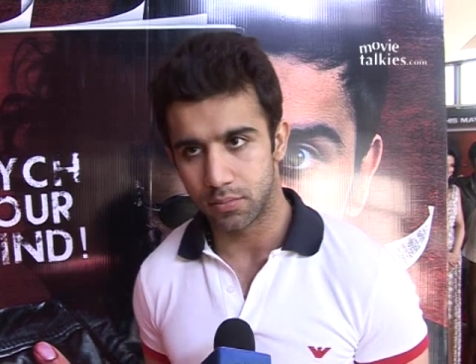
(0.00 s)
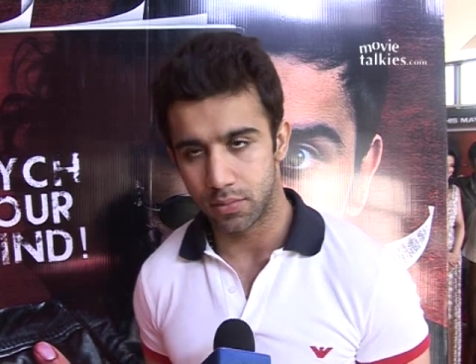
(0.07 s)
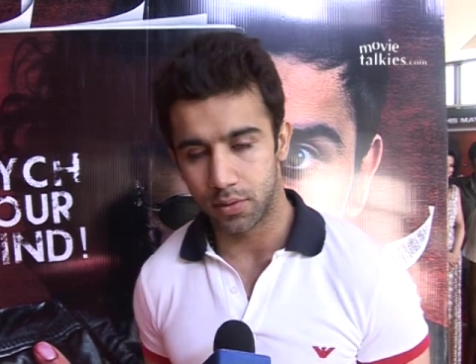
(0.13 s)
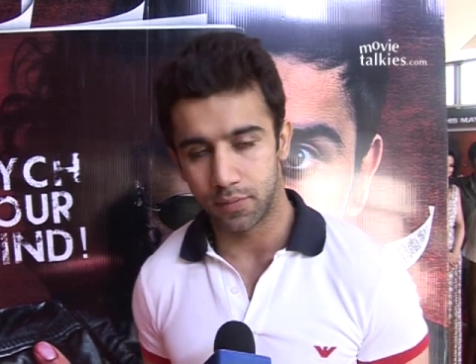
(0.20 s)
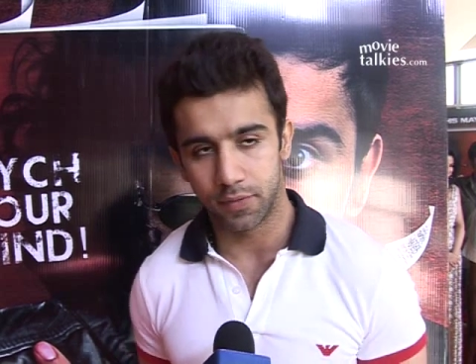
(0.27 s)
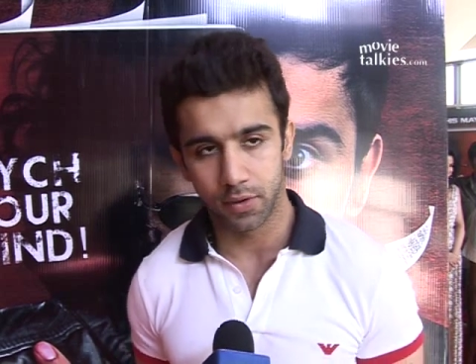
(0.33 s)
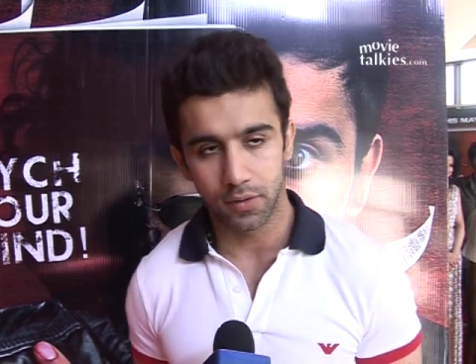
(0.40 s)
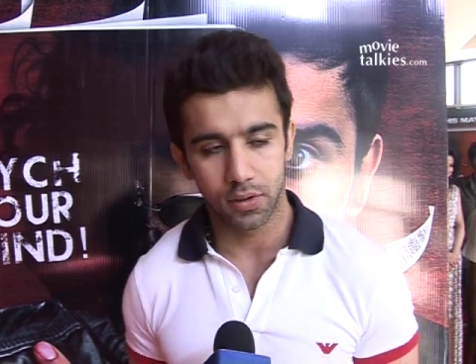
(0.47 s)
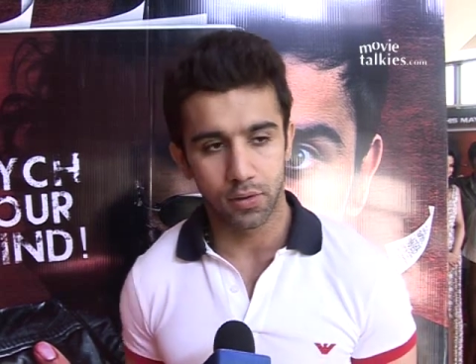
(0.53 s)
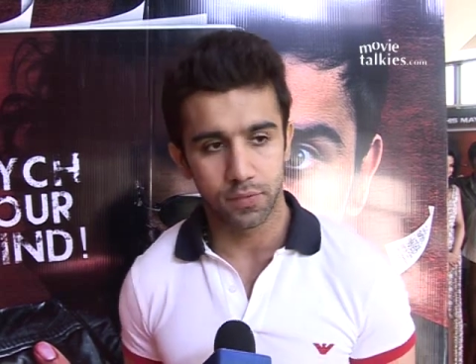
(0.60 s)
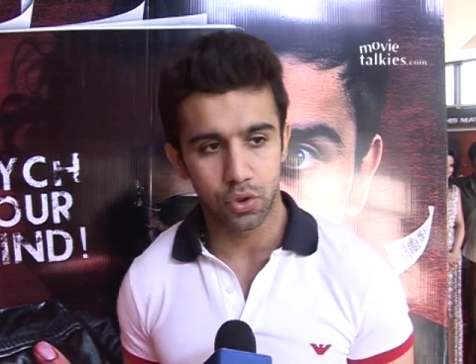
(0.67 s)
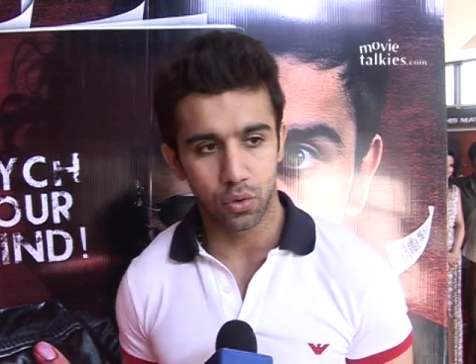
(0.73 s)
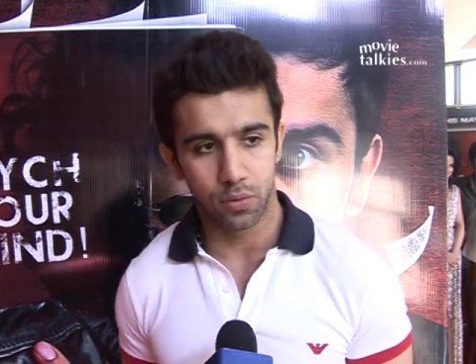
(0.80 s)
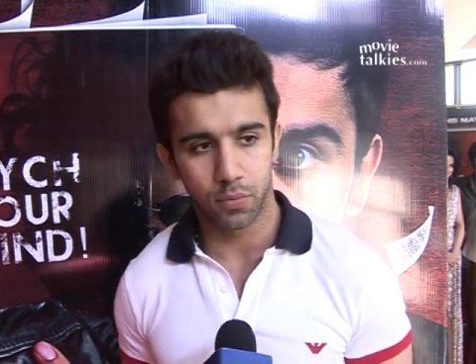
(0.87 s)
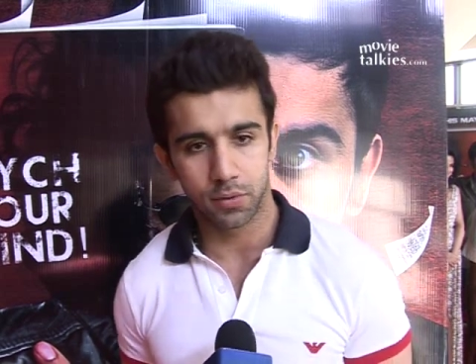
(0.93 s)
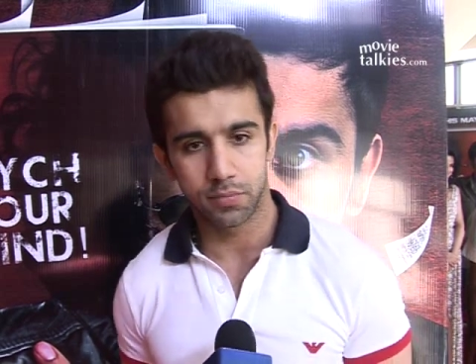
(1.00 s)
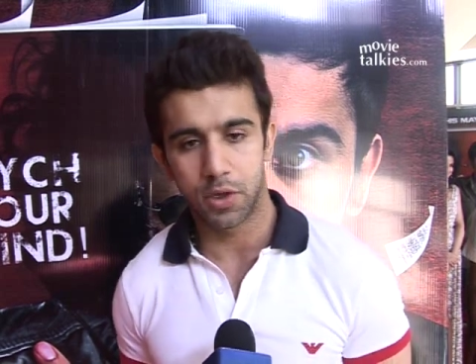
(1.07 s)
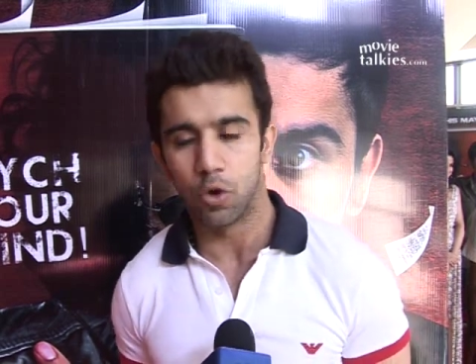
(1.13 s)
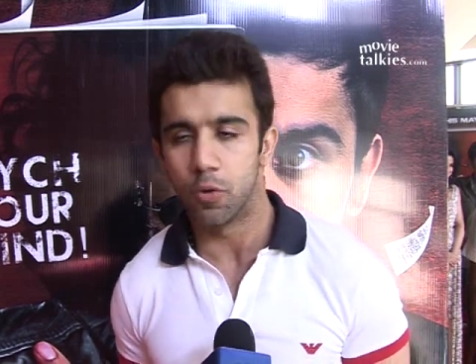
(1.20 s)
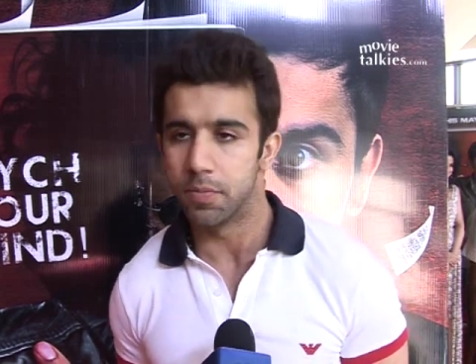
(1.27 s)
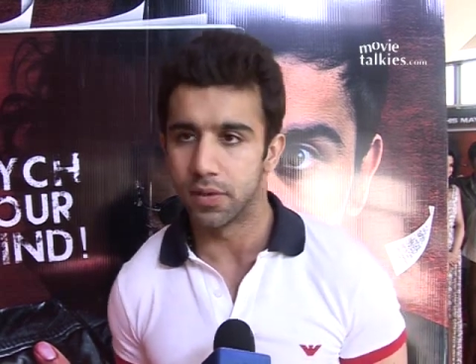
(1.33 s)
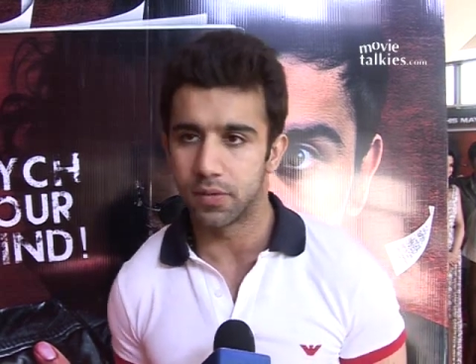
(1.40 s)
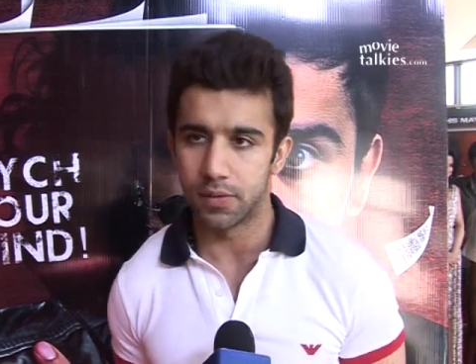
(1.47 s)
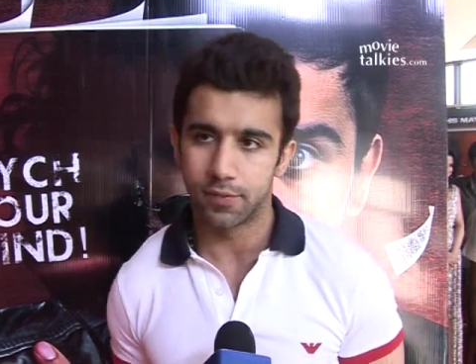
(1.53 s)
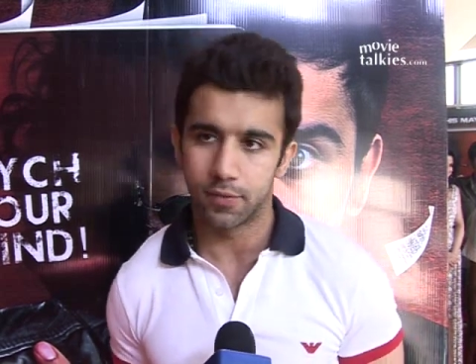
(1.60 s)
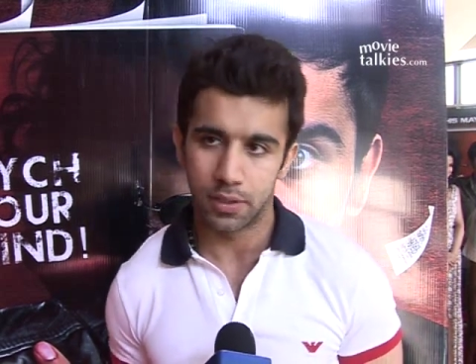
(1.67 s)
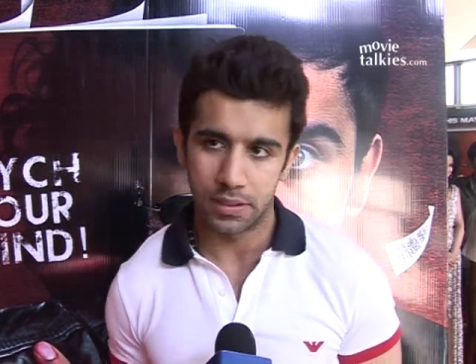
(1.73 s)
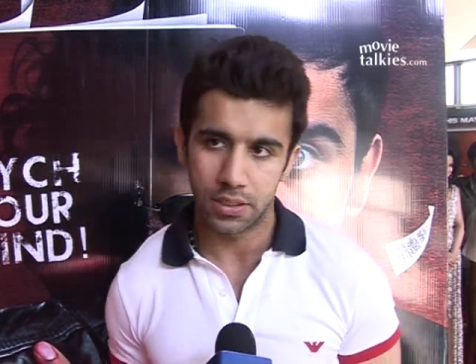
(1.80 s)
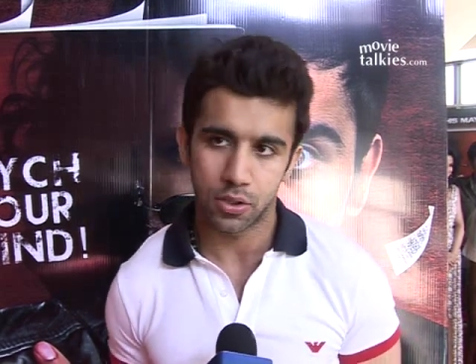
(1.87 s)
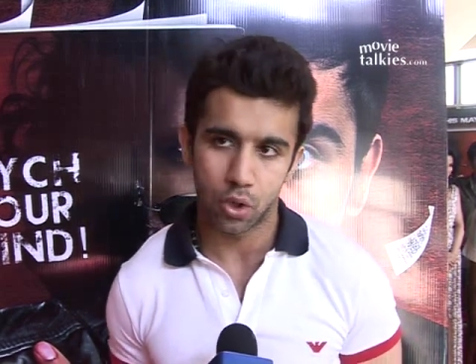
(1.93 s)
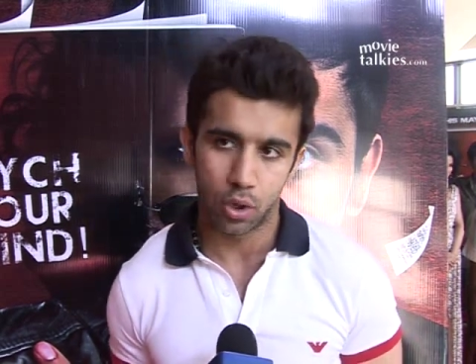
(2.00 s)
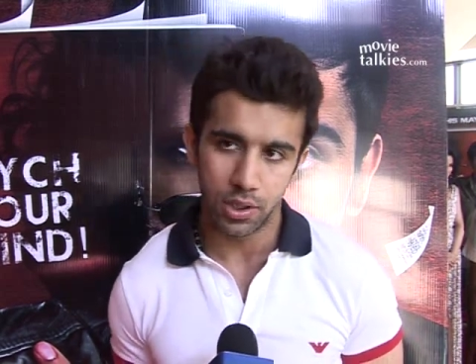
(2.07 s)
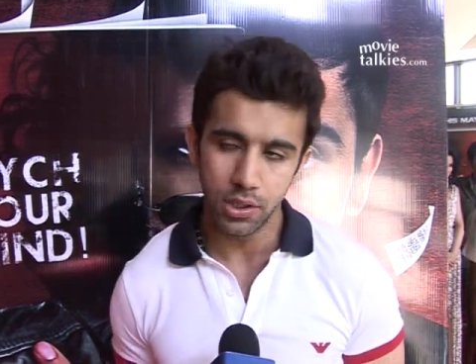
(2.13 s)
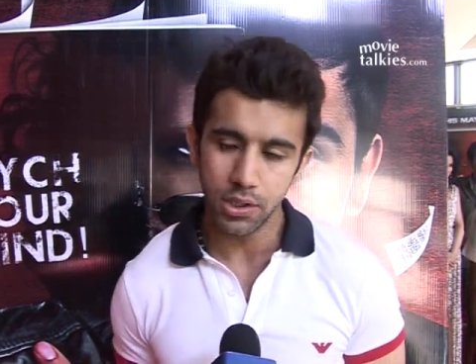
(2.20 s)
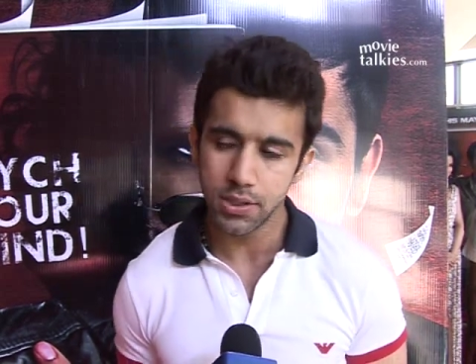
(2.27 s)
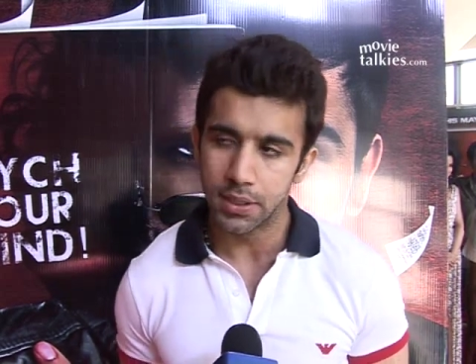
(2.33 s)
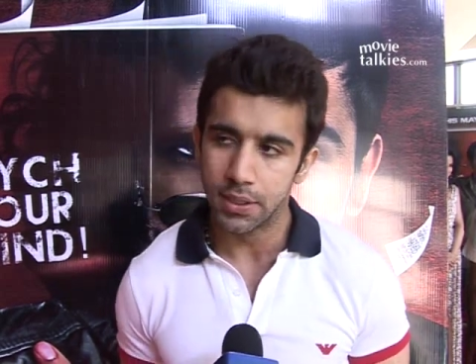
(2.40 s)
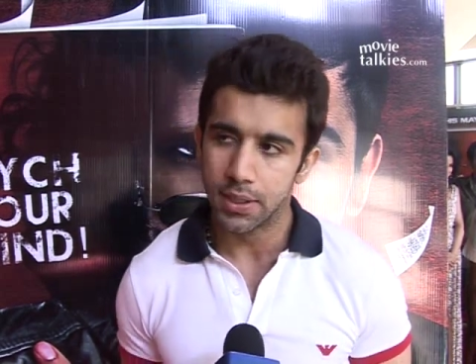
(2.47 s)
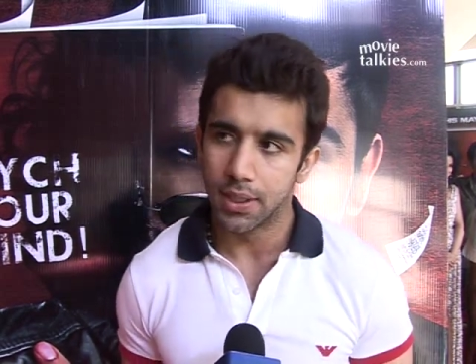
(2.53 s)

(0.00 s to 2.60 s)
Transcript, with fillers: the first day of shoot was my opening scene in the college,